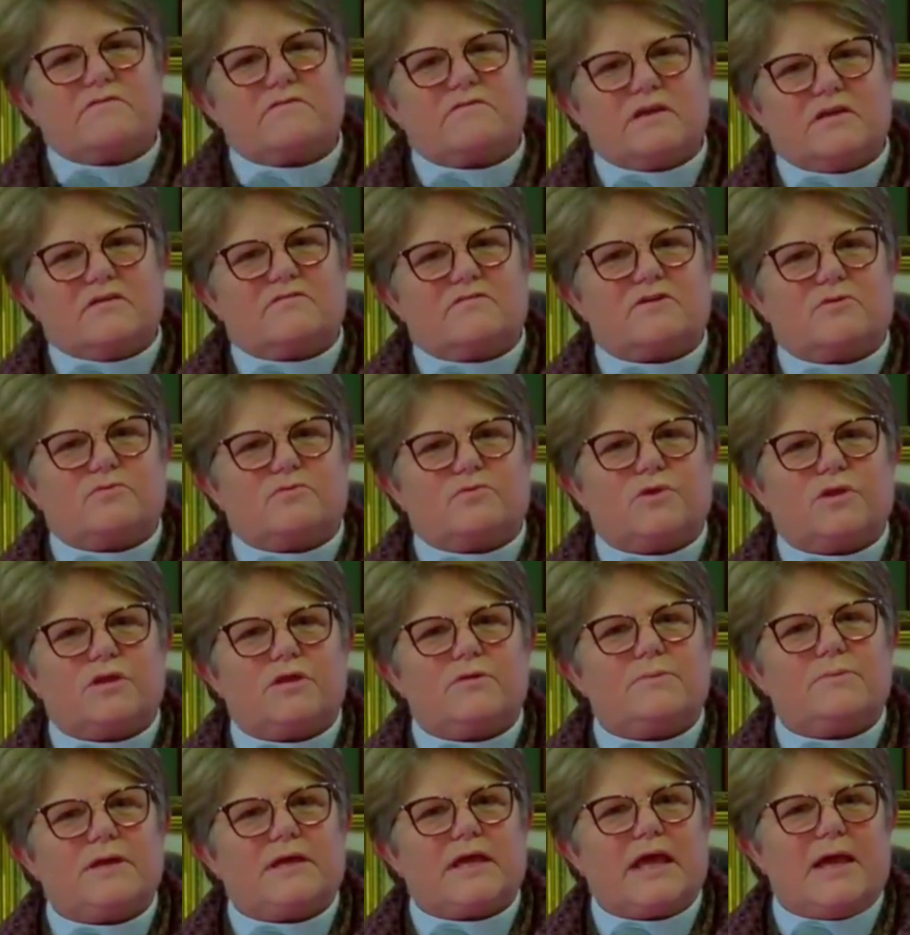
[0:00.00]
of the things that
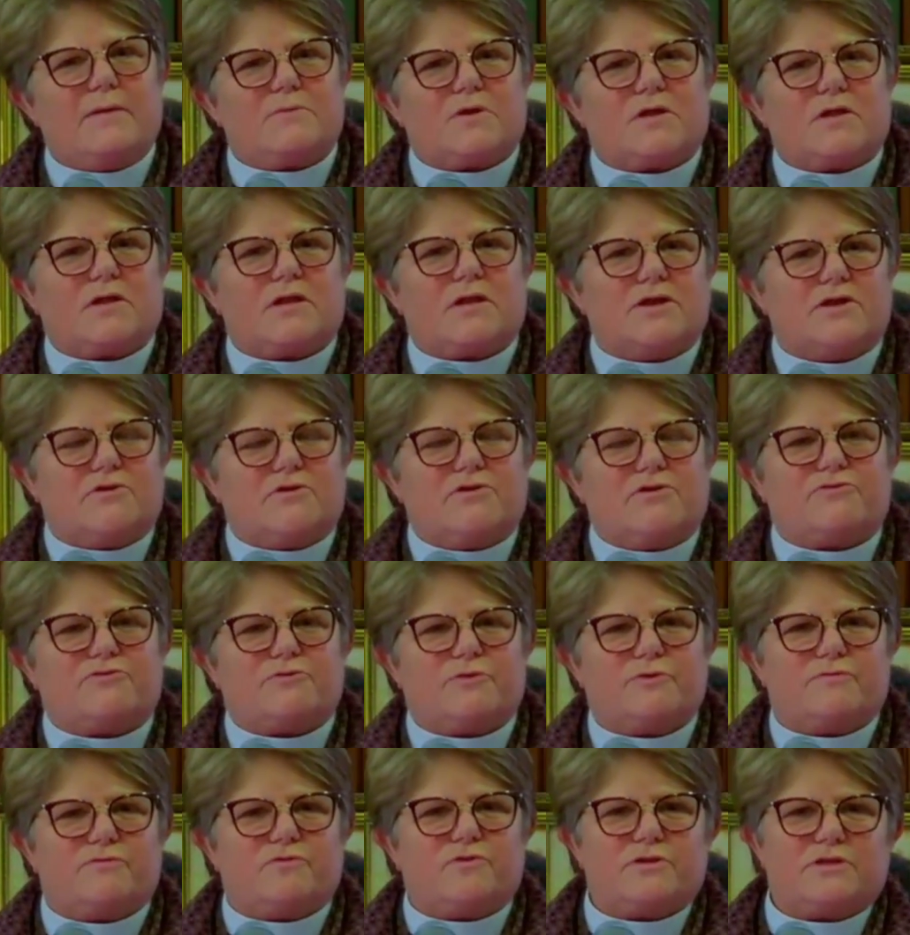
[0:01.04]
really became clear as
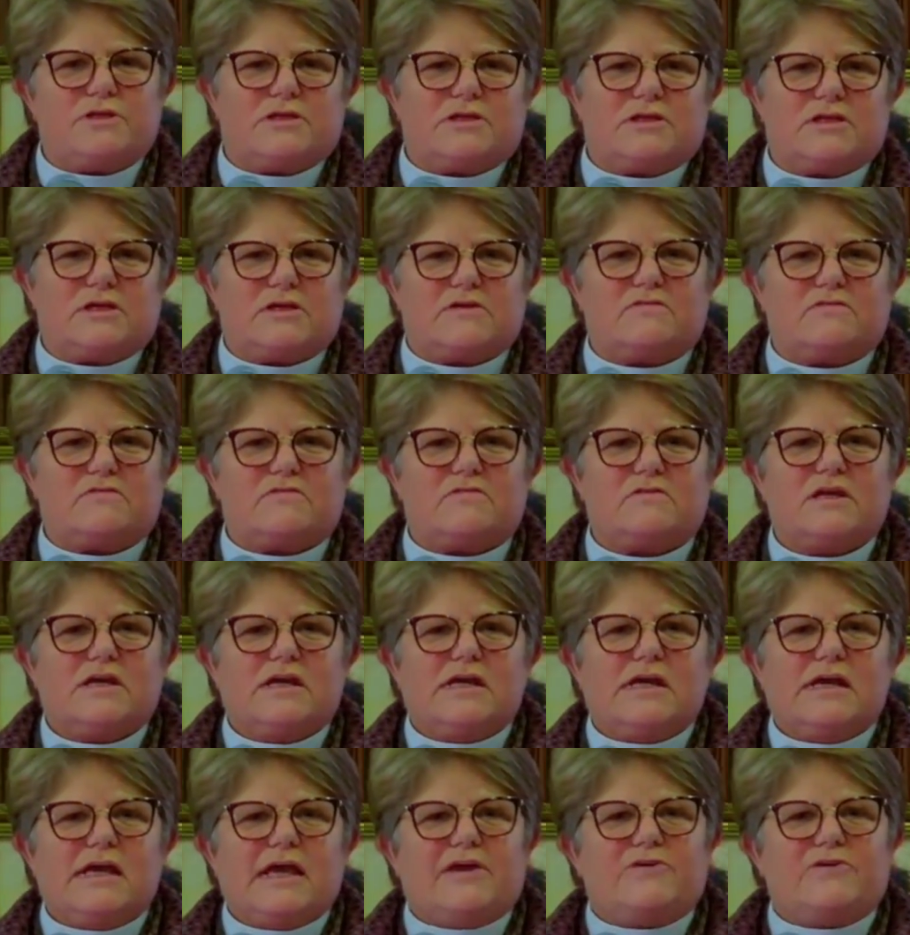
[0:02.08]
we've looked at this
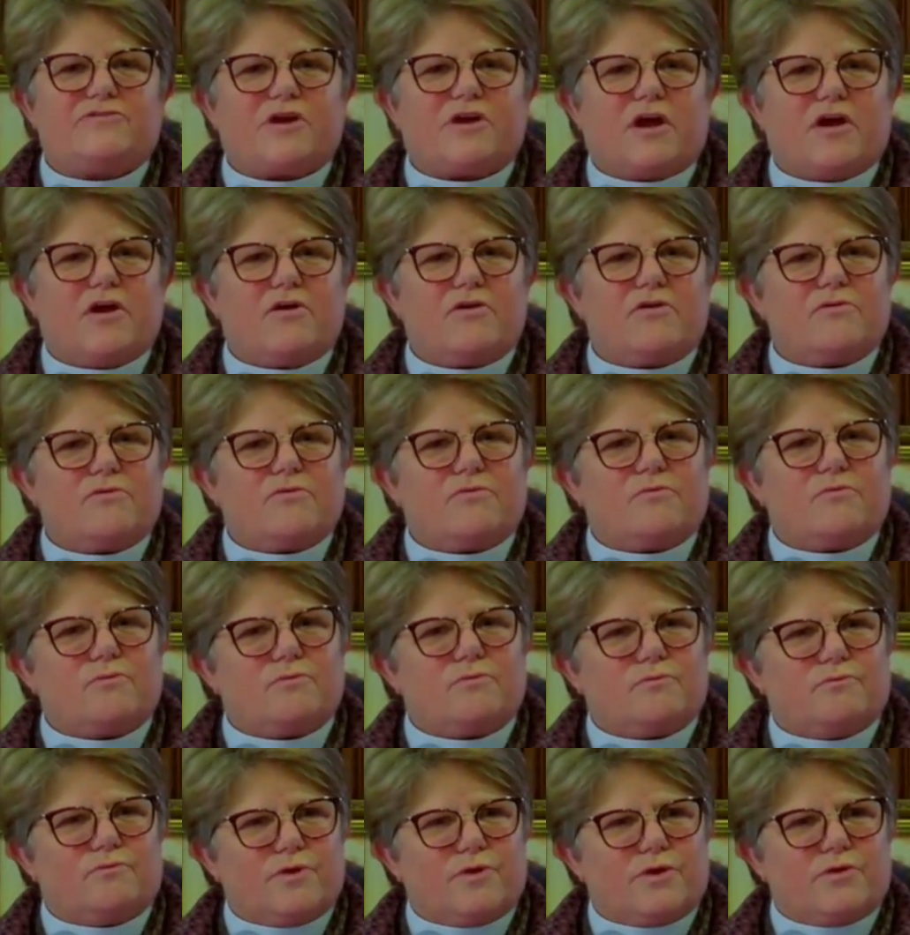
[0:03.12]
is our
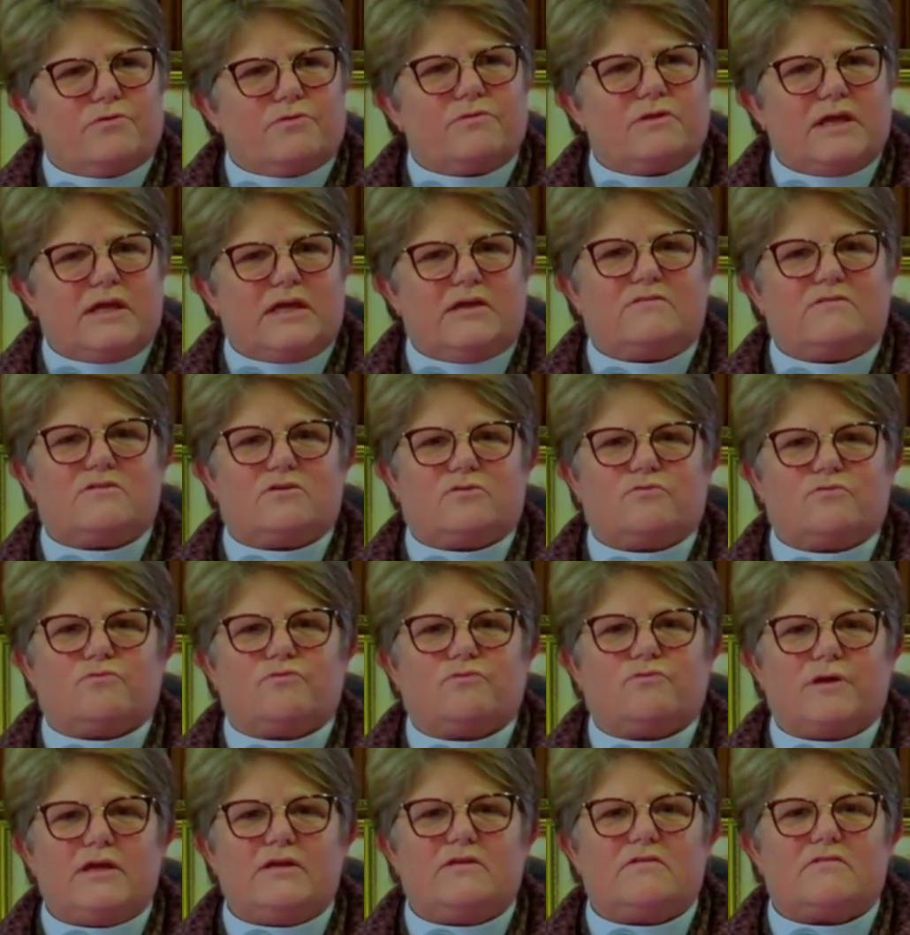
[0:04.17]
real need to
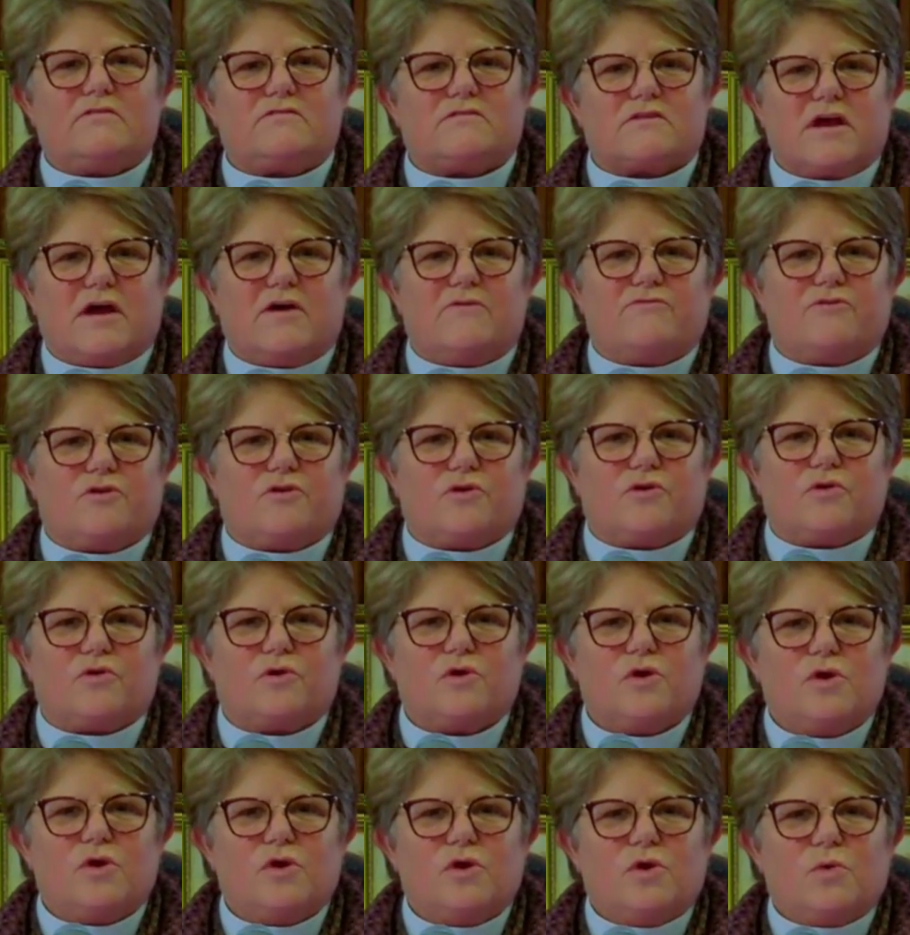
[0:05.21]
rediscover
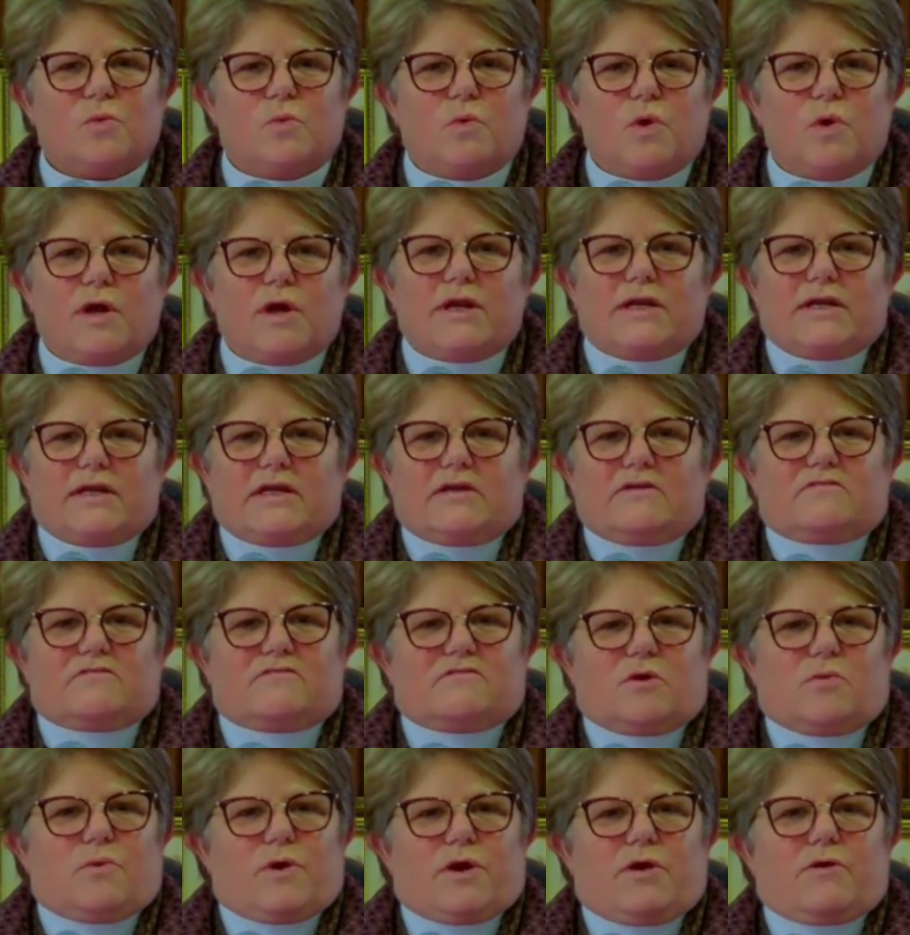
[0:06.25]
what it
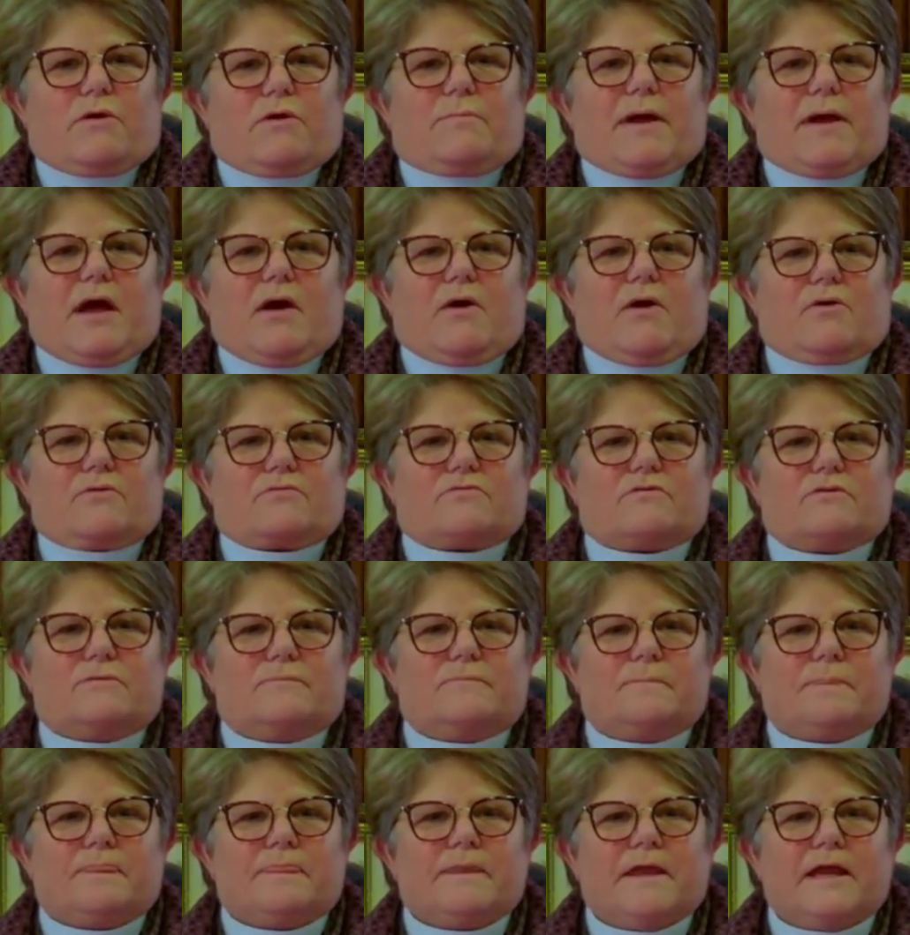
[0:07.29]
is that we're about.
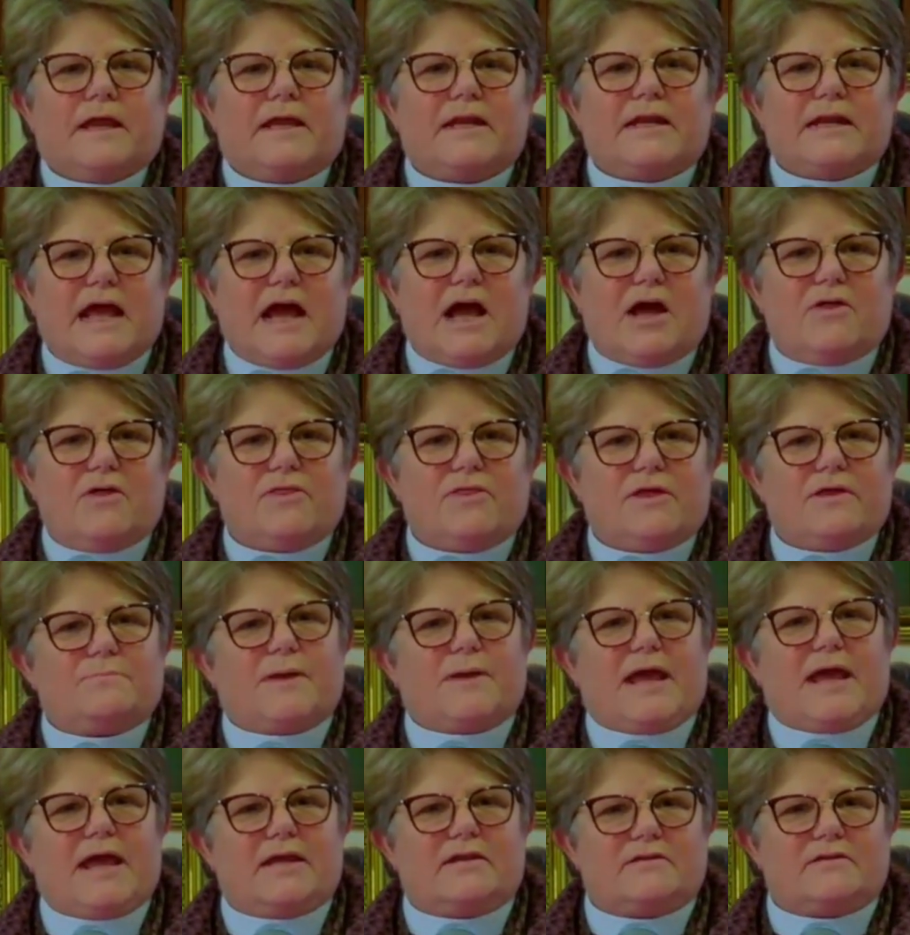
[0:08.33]
Now
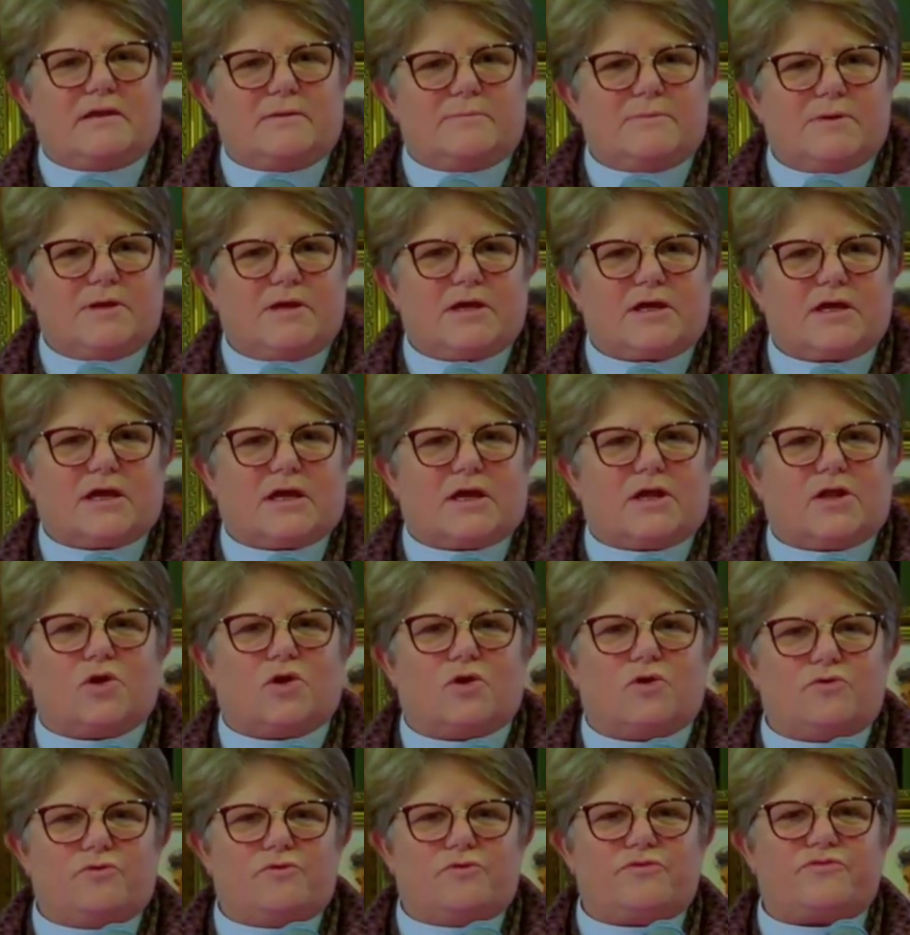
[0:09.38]
that pandemic and
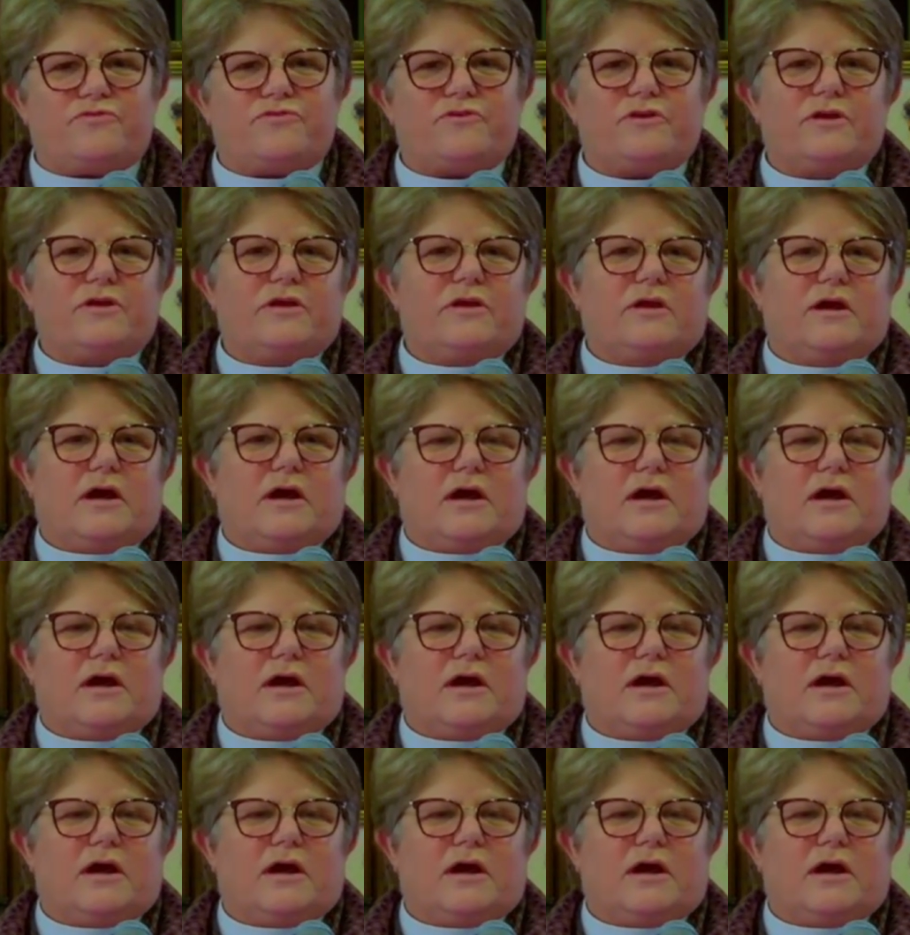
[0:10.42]
closed